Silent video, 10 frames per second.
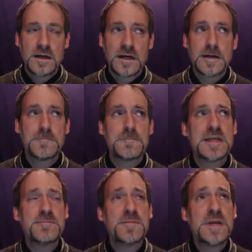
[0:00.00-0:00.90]
Um,
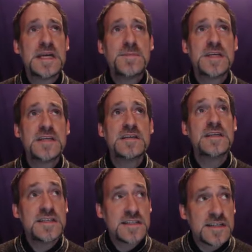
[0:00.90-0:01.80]
it may be
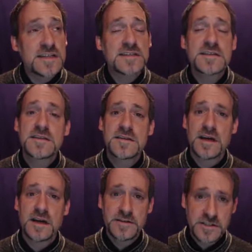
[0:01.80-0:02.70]
easiest
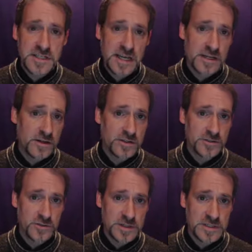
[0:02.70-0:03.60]
to understand
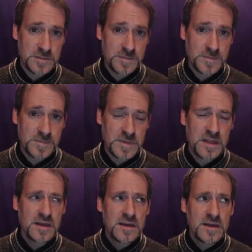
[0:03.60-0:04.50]
altruism
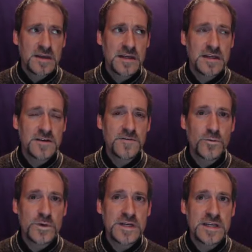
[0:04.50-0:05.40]
if
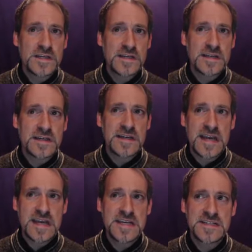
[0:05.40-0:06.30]
we
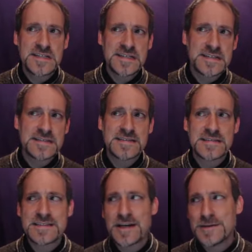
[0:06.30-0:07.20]
engage in
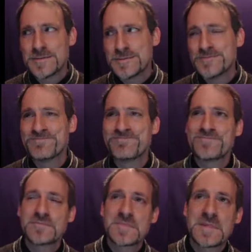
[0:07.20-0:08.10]
some
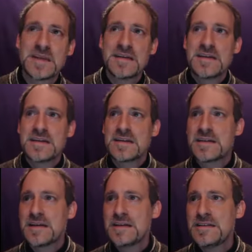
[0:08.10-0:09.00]

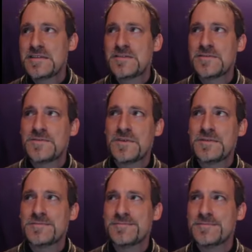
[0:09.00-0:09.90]
kind of
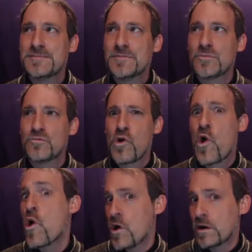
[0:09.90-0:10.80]

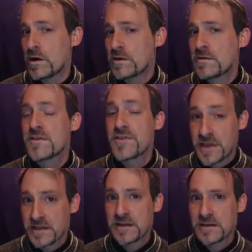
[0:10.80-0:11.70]
wrong
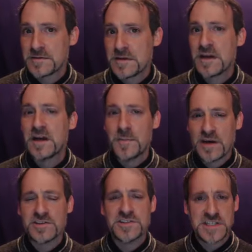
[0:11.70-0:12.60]
thinking
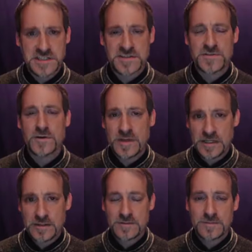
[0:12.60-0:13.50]
about genes for a
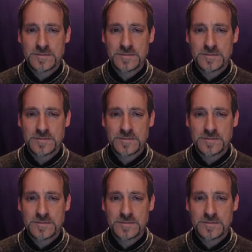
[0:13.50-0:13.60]
minute.